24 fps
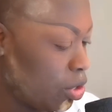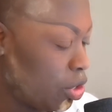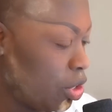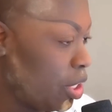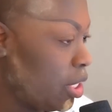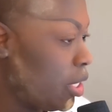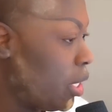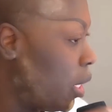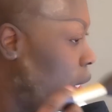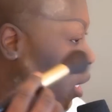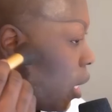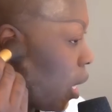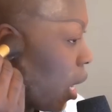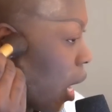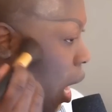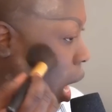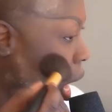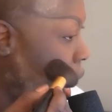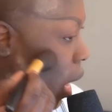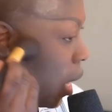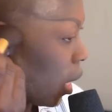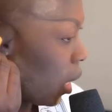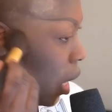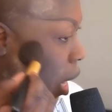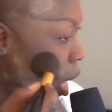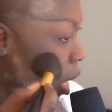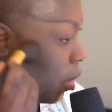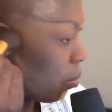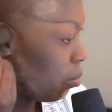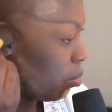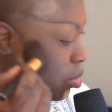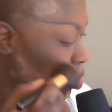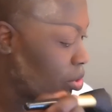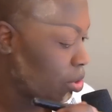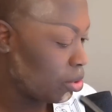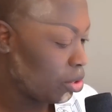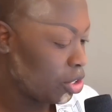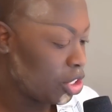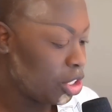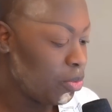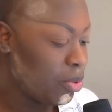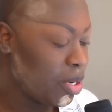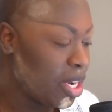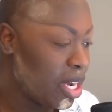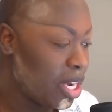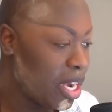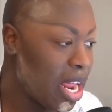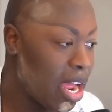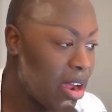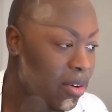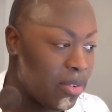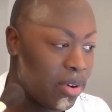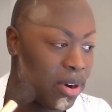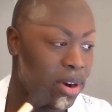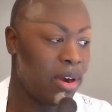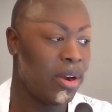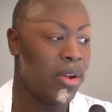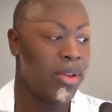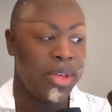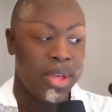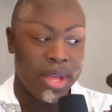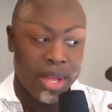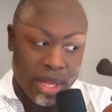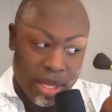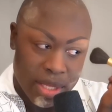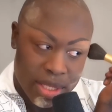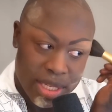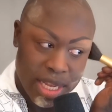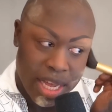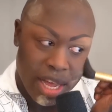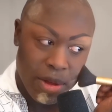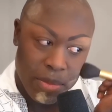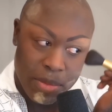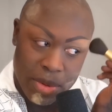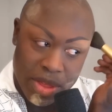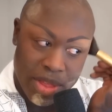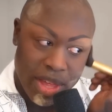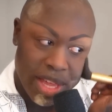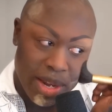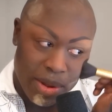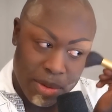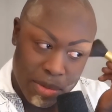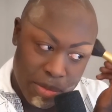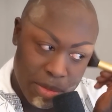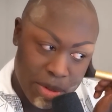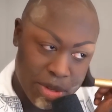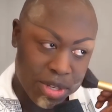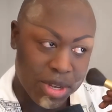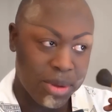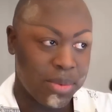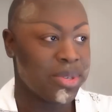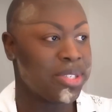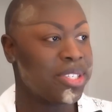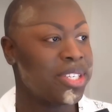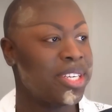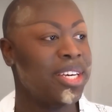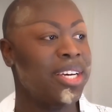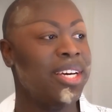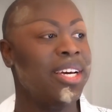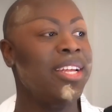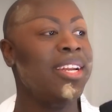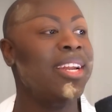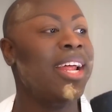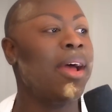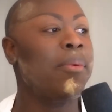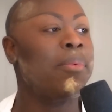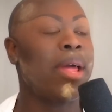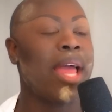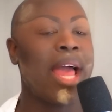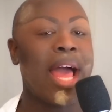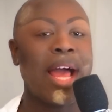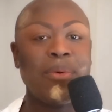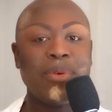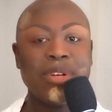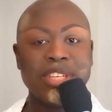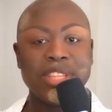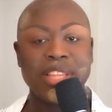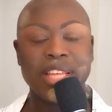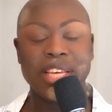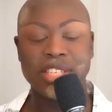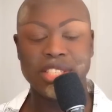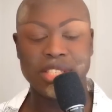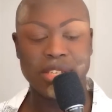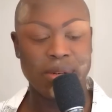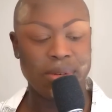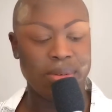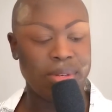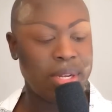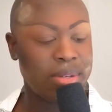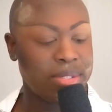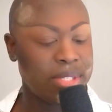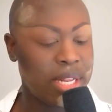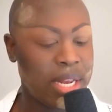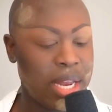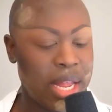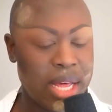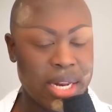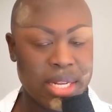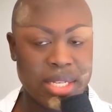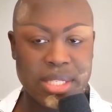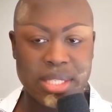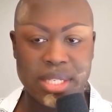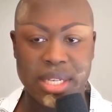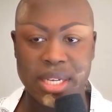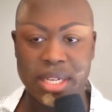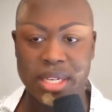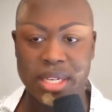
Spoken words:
did not like musicals. She would never tell me that a musical was good. I'd be like, what'd you think? She'd go, that was a lot of singing.